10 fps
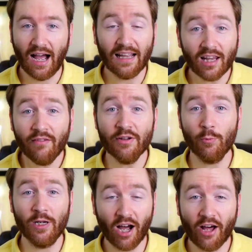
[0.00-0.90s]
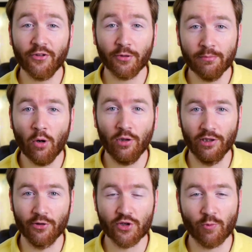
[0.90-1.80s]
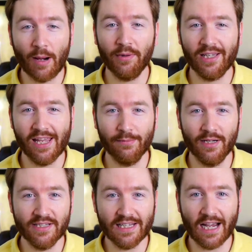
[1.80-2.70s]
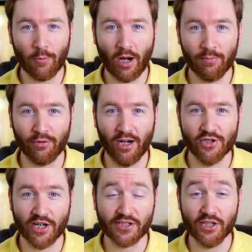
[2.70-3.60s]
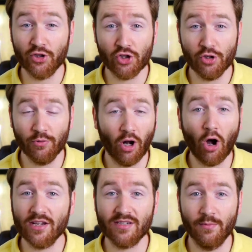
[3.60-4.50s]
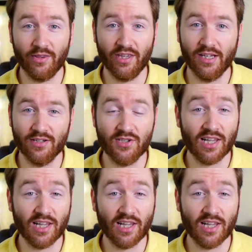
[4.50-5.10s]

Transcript: I love it when other mogulers replicate my DIY projects and shoot awesome things